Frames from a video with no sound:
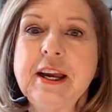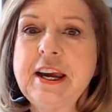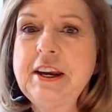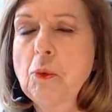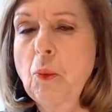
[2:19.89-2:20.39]

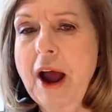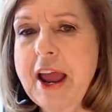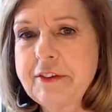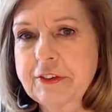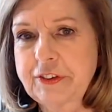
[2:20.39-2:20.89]
in a
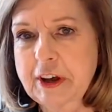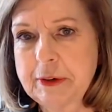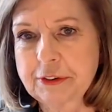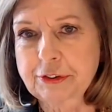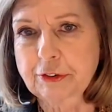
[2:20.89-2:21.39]
wave of
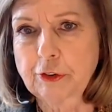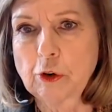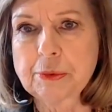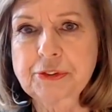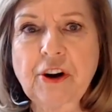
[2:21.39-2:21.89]
feminist
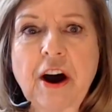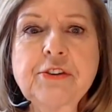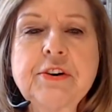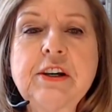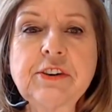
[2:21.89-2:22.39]
reforms trying
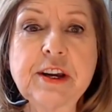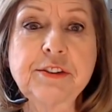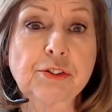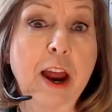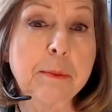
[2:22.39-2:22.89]
to
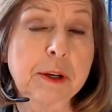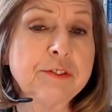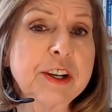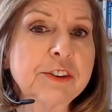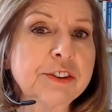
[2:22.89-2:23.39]
increase rape
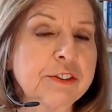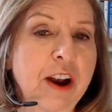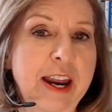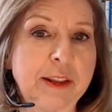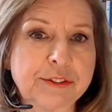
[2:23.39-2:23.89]
conviction
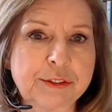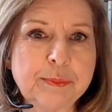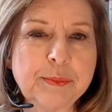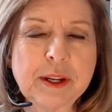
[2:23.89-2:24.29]
rates.